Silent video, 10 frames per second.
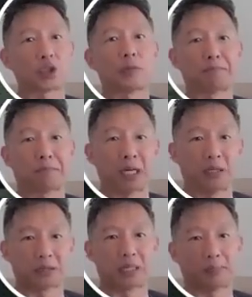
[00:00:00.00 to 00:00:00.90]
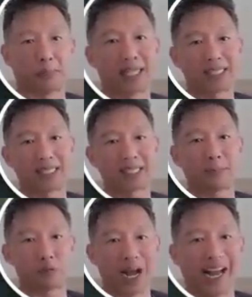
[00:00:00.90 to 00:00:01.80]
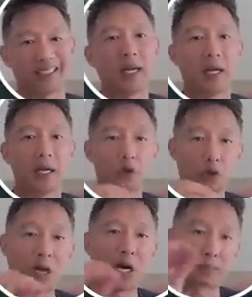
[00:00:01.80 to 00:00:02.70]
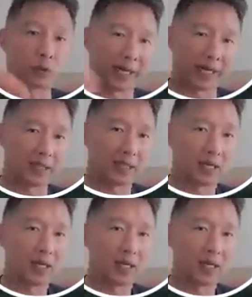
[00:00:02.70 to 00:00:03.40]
to build the processing plant to upgrade